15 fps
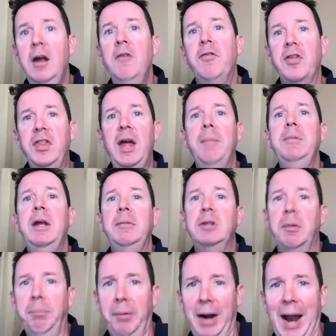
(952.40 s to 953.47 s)
for them to
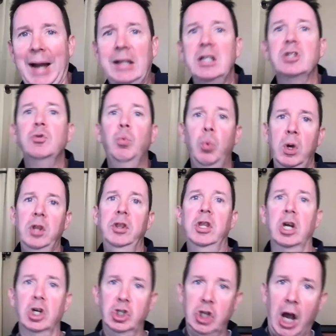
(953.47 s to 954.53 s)
practice with
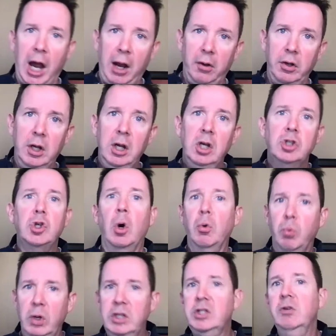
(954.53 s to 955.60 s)
their child. So a
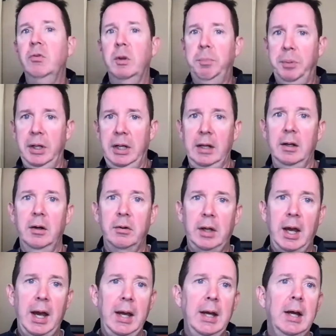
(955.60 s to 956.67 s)
rinse and repeat,
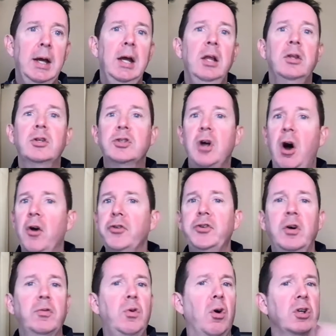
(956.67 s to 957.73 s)
okay? There's also,
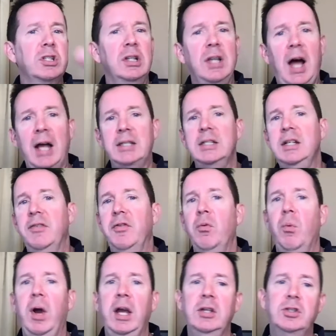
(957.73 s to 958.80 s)
of course, lots of different
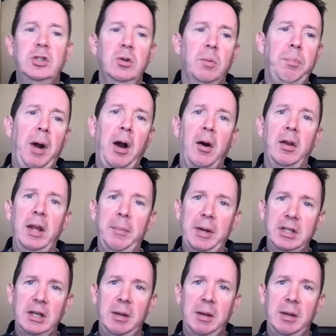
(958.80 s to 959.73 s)
ways to empower them, as I